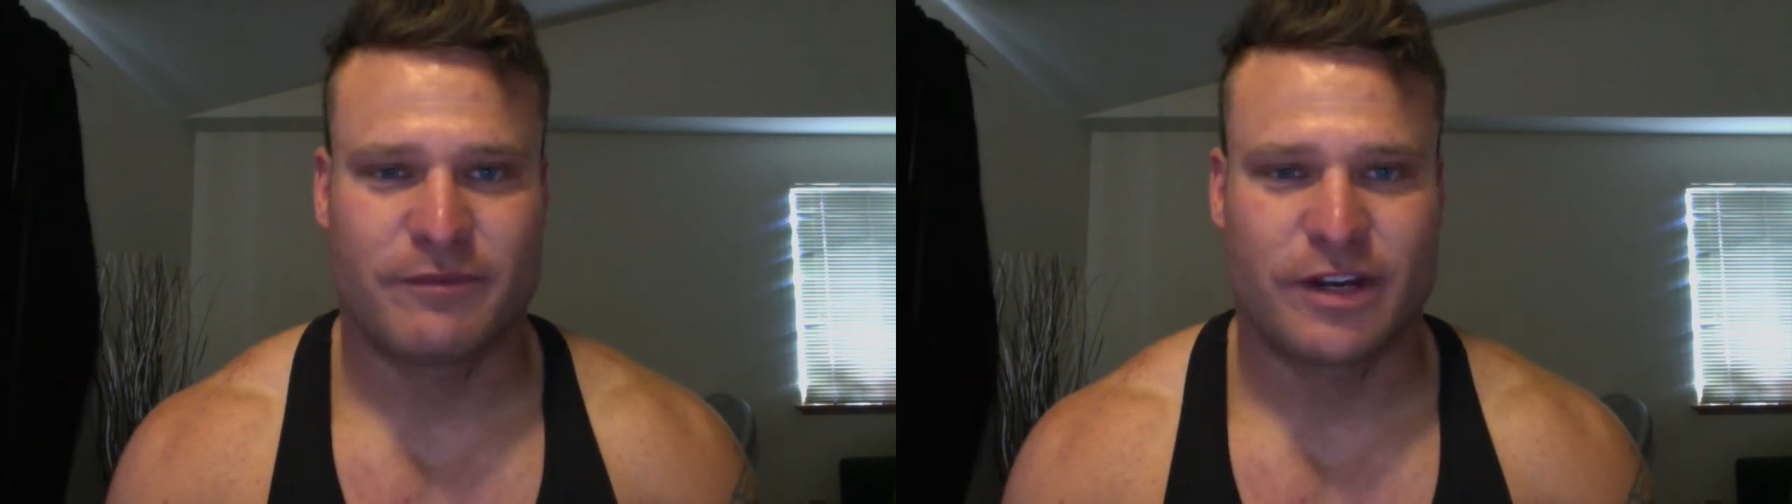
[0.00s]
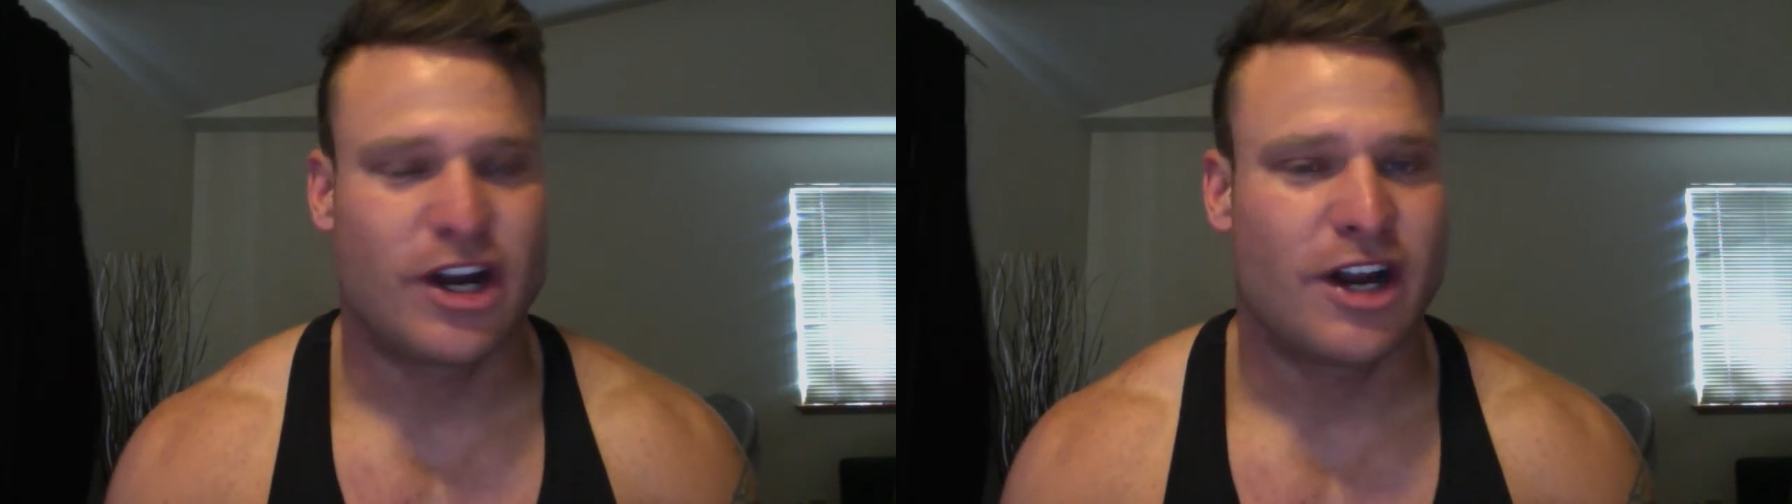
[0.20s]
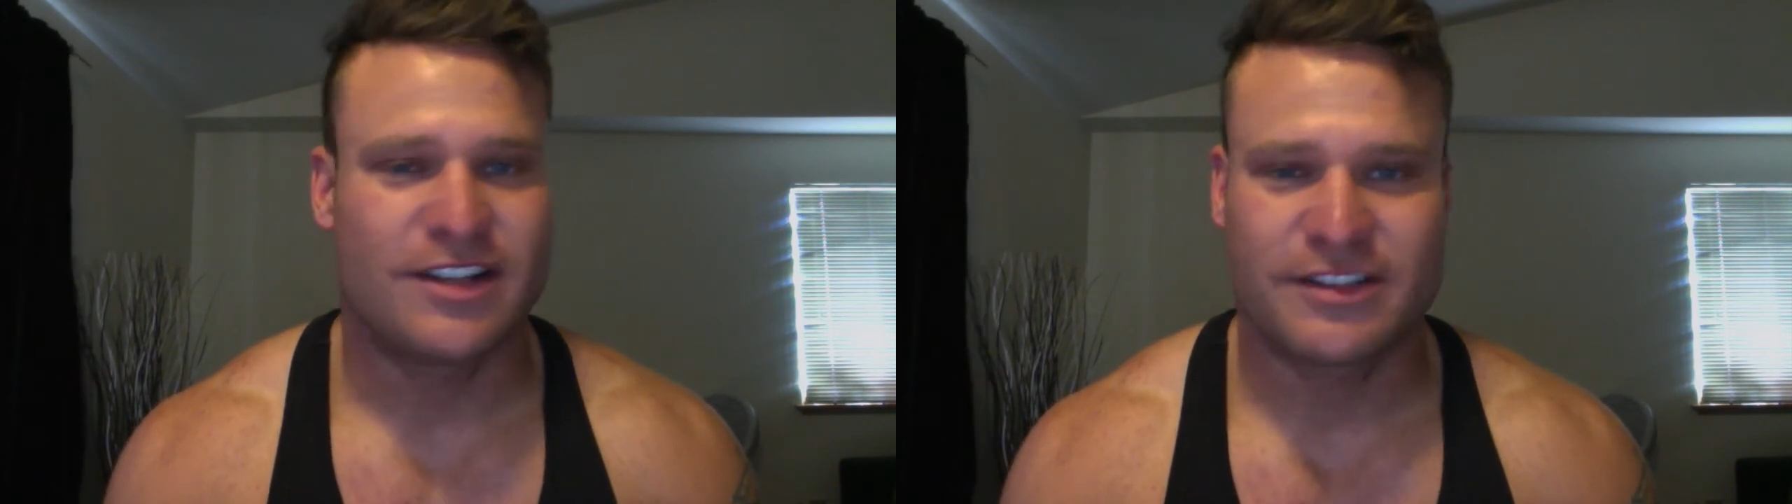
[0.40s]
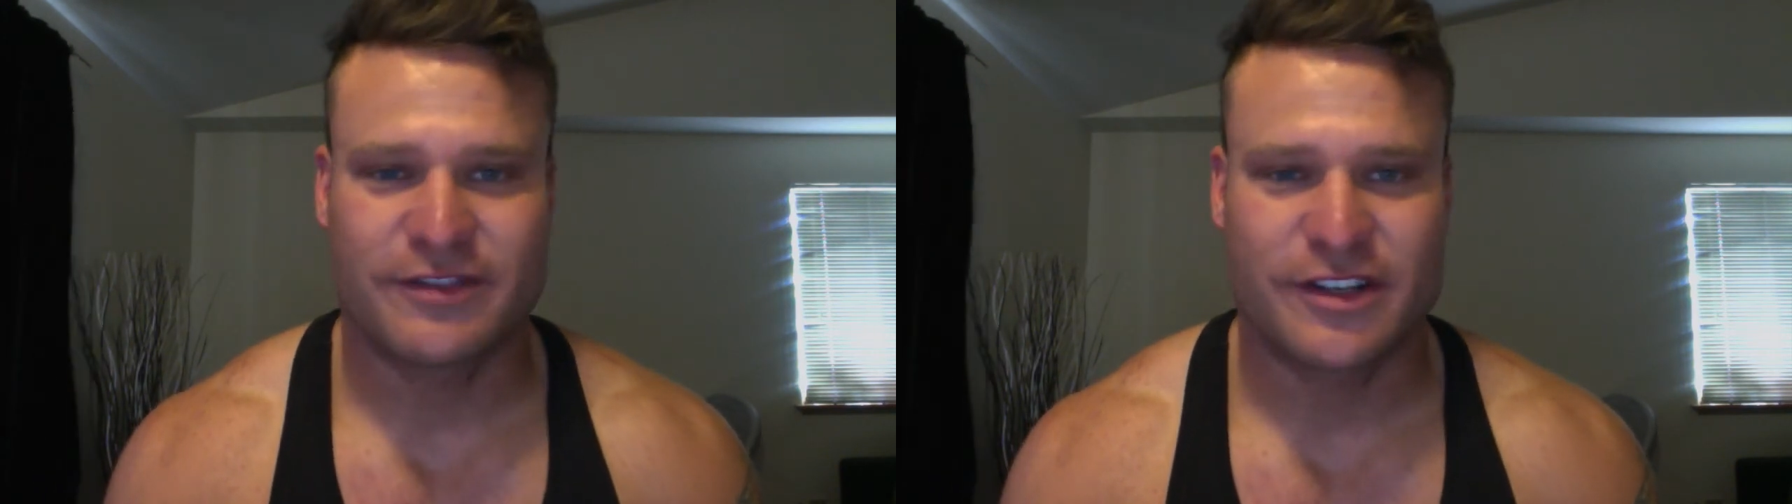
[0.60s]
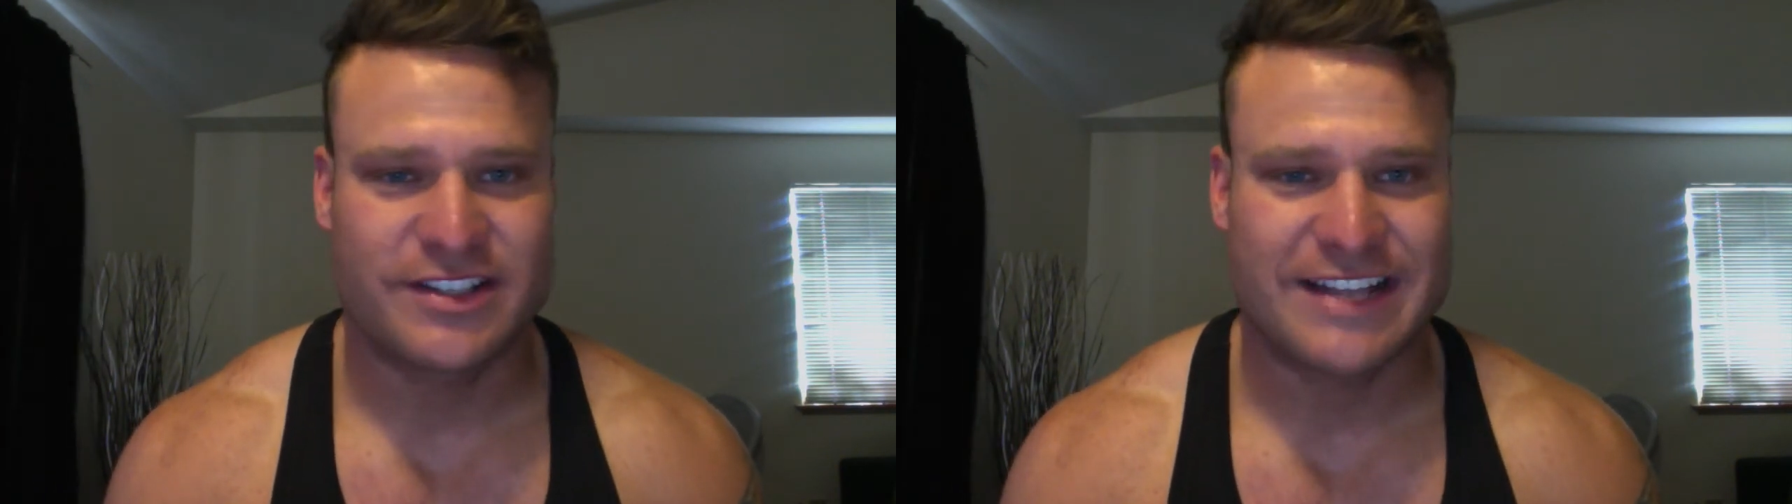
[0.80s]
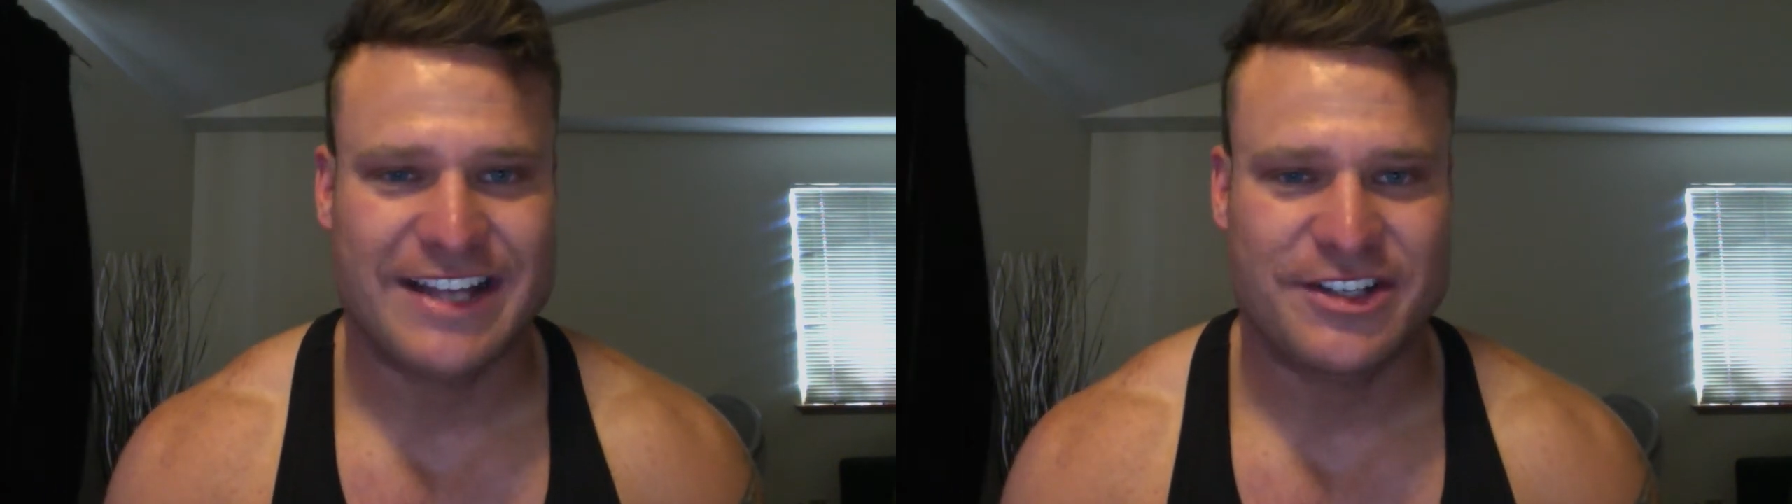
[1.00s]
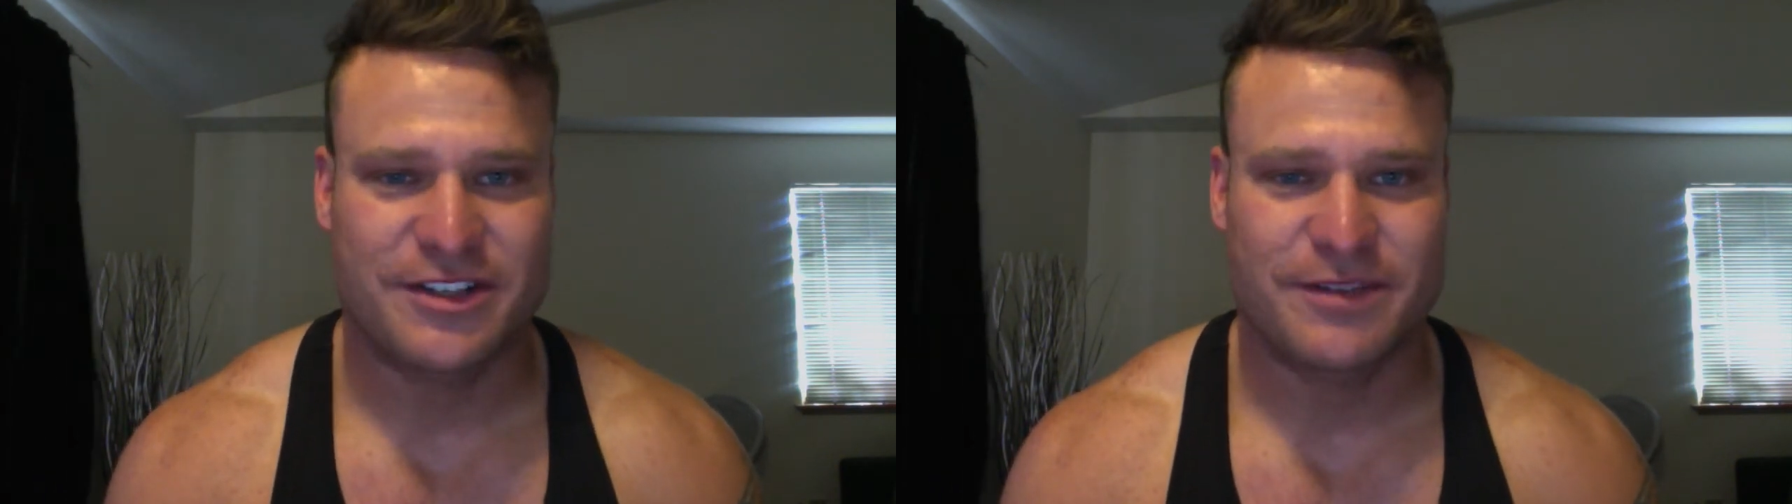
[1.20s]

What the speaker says: regardless of their stature,